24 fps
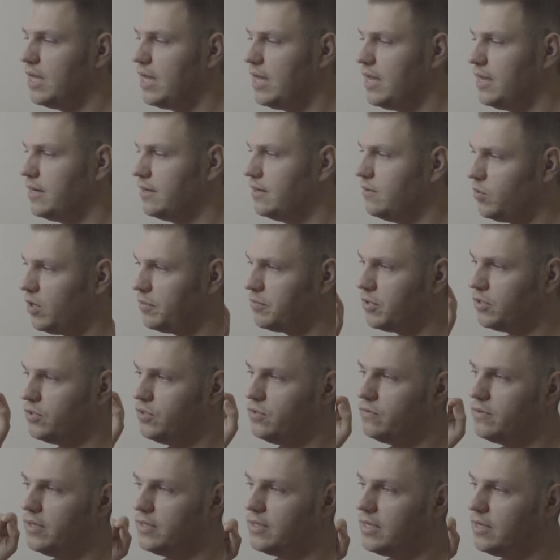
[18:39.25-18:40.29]
And what I'm going
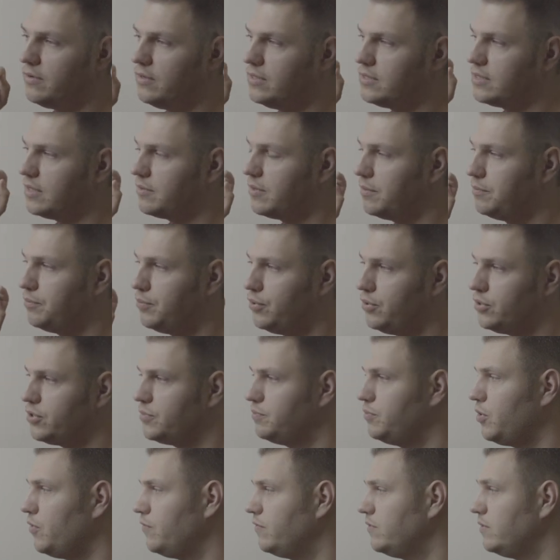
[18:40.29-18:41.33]
to do right now is I'm going to push
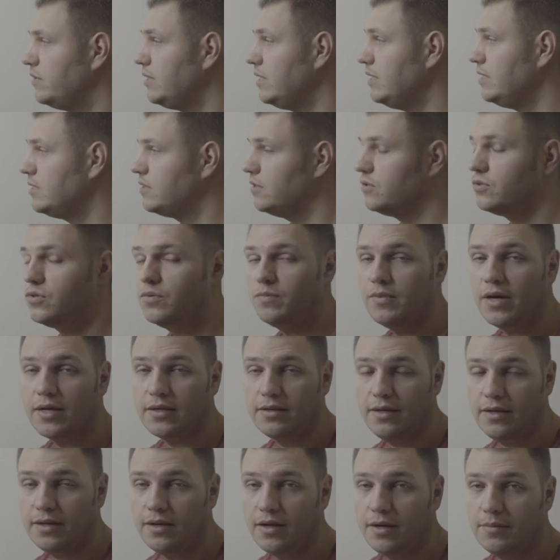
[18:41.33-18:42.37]
both of these into my
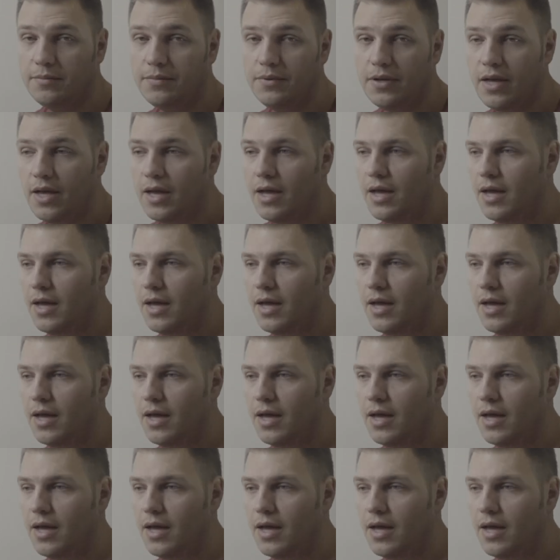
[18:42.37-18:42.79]
GitHub.